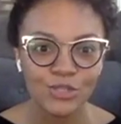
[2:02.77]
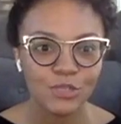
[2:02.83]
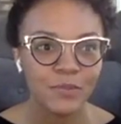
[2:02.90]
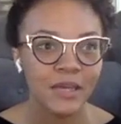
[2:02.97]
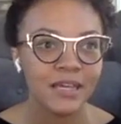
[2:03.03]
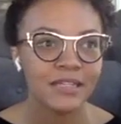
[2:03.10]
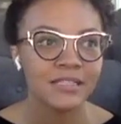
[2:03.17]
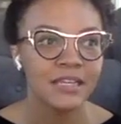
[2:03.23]

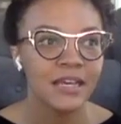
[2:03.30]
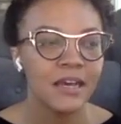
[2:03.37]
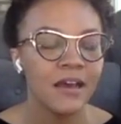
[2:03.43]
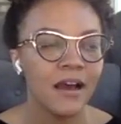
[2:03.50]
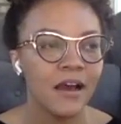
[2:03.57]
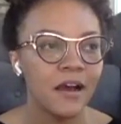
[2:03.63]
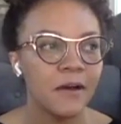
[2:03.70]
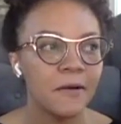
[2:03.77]
space,
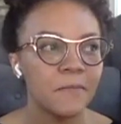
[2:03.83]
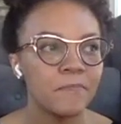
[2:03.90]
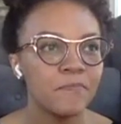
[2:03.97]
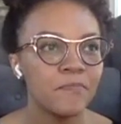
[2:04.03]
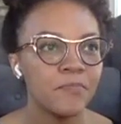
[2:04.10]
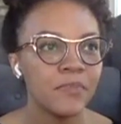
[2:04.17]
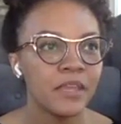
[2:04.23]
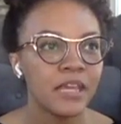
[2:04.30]

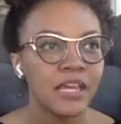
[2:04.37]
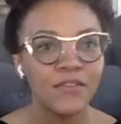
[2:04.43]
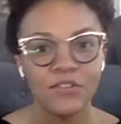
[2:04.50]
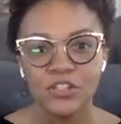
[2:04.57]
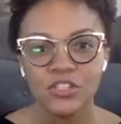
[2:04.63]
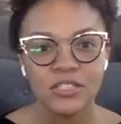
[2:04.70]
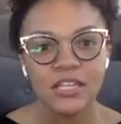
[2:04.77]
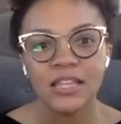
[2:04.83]
even
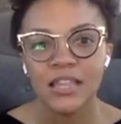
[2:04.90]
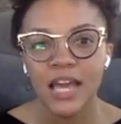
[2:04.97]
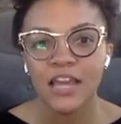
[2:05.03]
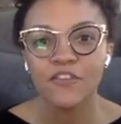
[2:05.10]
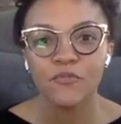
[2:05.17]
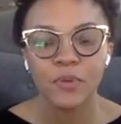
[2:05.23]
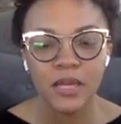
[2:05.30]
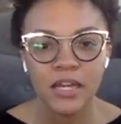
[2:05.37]
just in
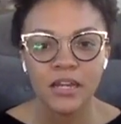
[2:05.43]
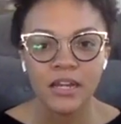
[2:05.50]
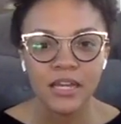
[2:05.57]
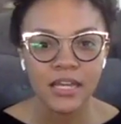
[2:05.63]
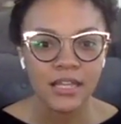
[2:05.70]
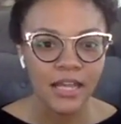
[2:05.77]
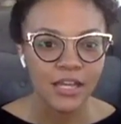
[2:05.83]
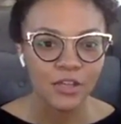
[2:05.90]
life
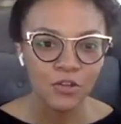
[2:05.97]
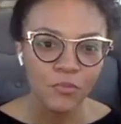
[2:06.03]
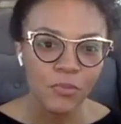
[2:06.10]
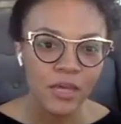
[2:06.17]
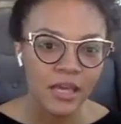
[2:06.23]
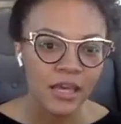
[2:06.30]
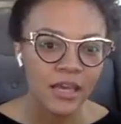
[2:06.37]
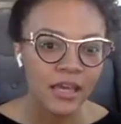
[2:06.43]
period, like you
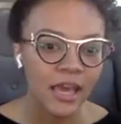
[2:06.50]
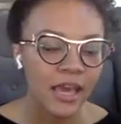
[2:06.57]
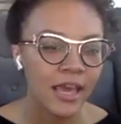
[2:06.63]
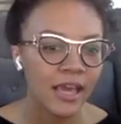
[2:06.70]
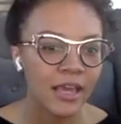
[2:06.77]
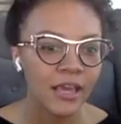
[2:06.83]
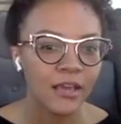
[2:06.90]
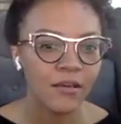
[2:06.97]
being
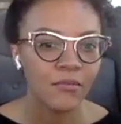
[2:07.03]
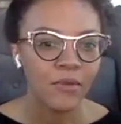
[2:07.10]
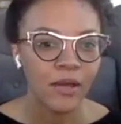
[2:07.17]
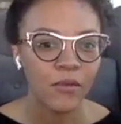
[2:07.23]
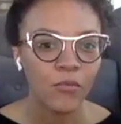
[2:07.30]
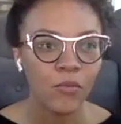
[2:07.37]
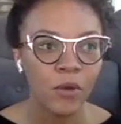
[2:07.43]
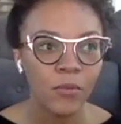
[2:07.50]
a
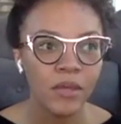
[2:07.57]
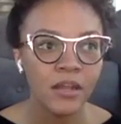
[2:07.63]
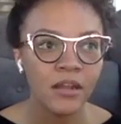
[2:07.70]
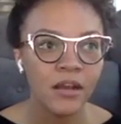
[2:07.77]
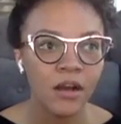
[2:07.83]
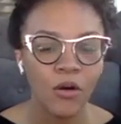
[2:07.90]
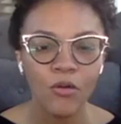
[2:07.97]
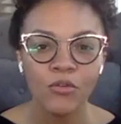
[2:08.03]
like woman
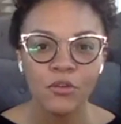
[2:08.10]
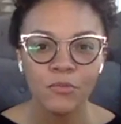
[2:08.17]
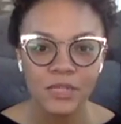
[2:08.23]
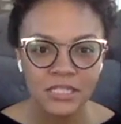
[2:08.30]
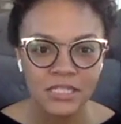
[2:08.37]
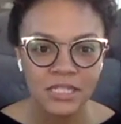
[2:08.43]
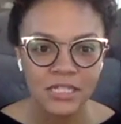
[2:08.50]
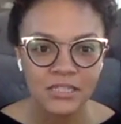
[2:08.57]
owned
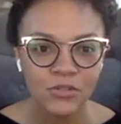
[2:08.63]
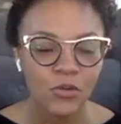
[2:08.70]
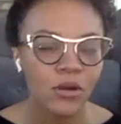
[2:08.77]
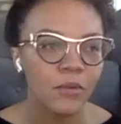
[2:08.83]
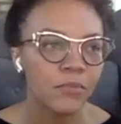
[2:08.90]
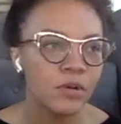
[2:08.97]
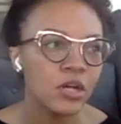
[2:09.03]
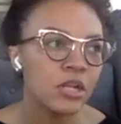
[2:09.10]
business,
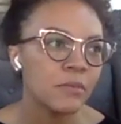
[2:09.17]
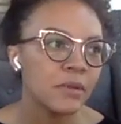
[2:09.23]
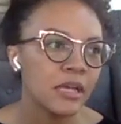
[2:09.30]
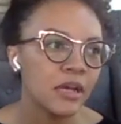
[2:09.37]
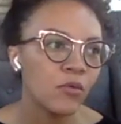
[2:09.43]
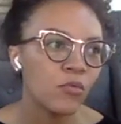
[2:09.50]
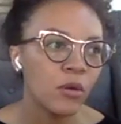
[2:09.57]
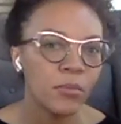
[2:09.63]
or being
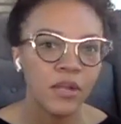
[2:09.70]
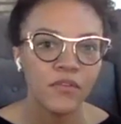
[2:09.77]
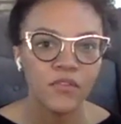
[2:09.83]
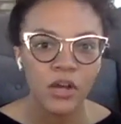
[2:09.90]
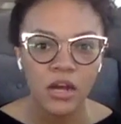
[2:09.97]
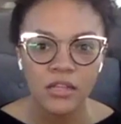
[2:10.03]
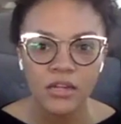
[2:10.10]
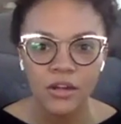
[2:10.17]
a woman of
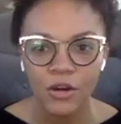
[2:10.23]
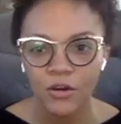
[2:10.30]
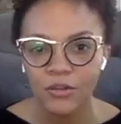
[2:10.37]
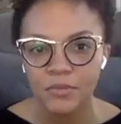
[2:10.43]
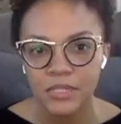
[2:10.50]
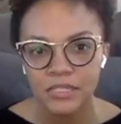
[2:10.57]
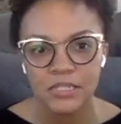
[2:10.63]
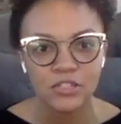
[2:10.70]
color owned
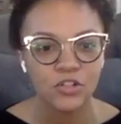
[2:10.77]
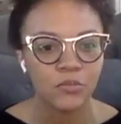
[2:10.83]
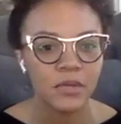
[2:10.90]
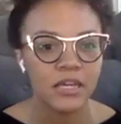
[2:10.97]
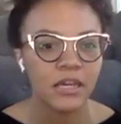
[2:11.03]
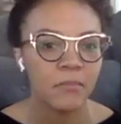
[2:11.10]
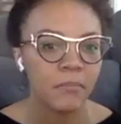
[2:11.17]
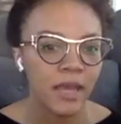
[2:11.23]
business, or
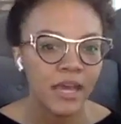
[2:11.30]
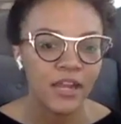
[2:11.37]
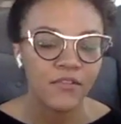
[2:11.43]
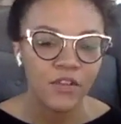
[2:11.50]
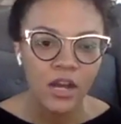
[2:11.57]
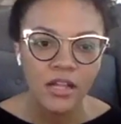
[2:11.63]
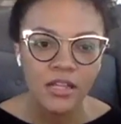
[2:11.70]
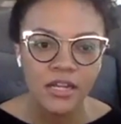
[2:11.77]
being a man of
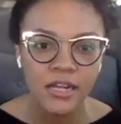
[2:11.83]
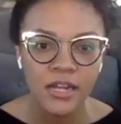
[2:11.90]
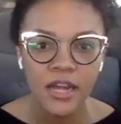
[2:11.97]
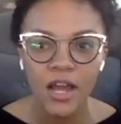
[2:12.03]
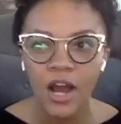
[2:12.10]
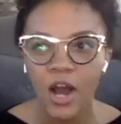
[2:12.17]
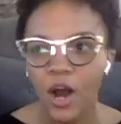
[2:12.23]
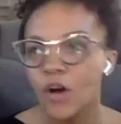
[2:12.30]
color
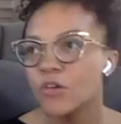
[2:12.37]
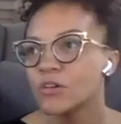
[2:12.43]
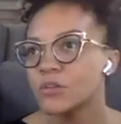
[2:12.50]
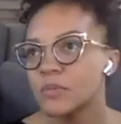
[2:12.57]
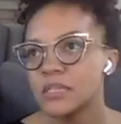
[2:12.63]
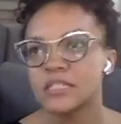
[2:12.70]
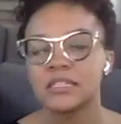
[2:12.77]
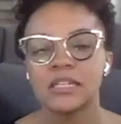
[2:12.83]
owned
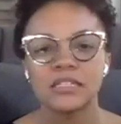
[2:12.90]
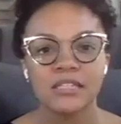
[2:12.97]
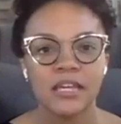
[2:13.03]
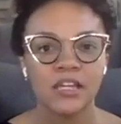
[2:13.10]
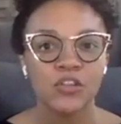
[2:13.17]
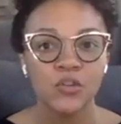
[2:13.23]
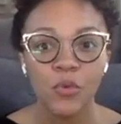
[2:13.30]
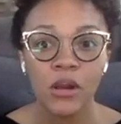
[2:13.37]
business,
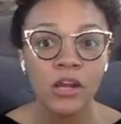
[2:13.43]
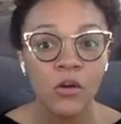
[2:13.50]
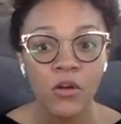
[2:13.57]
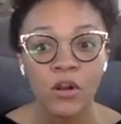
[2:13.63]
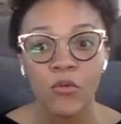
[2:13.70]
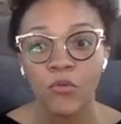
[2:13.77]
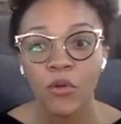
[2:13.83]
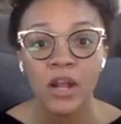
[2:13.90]
like you are going
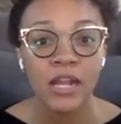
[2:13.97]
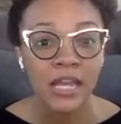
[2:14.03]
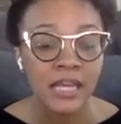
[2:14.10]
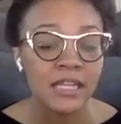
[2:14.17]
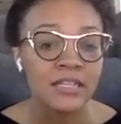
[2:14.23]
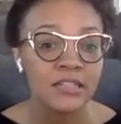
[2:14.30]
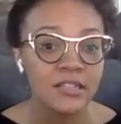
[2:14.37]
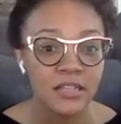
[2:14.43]
to run
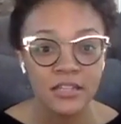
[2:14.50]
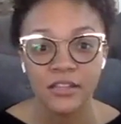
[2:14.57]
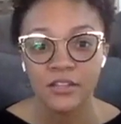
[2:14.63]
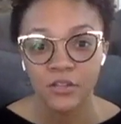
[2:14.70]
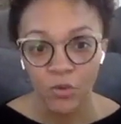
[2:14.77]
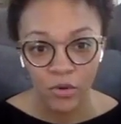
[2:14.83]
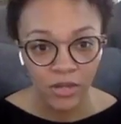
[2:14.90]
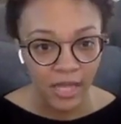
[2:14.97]
into
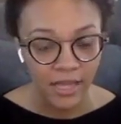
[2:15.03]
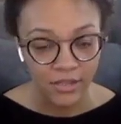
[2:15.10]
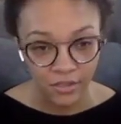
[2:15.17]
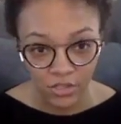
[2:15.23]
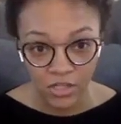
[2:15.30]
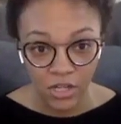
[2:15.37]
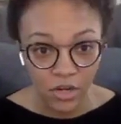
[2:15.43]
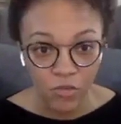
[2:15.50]
you're
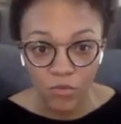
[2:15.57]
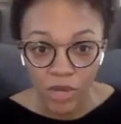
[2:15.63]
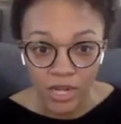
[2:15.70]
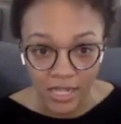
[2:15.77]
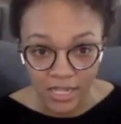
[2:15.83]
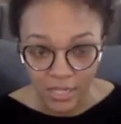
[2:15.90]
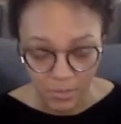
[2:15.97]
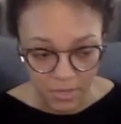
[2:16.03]
going to run
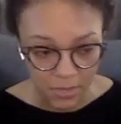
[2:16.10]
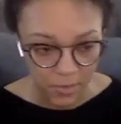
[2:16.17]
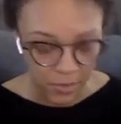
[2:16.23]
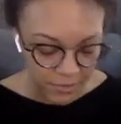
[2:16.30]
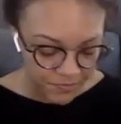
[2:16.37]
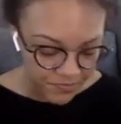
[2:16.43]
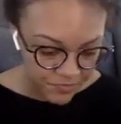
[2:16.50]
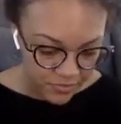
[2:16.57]
into
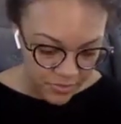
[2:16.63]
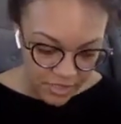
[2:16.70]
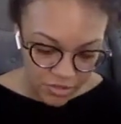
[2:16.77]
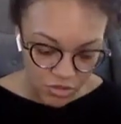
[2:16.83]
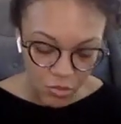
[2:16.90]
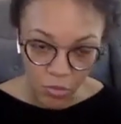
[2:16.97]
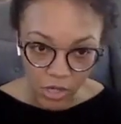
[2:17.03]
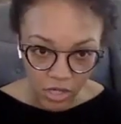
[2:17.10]
people.
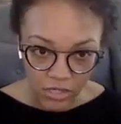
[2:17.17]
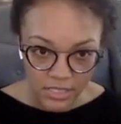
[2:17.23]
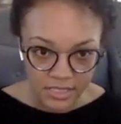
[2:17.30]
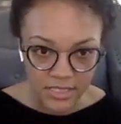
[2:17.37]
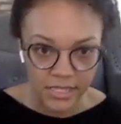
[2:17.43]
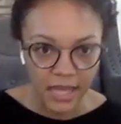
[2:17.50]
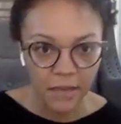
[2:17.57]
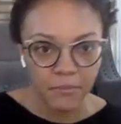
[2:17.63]
So the world
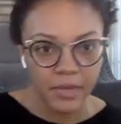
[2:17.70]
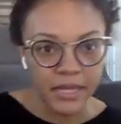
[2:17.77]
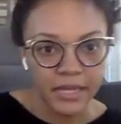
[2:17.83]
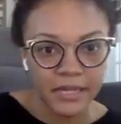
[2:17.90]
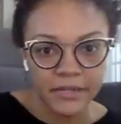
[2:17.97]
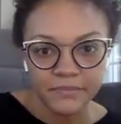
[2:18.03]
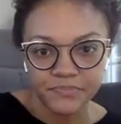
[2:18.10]
isn't that big.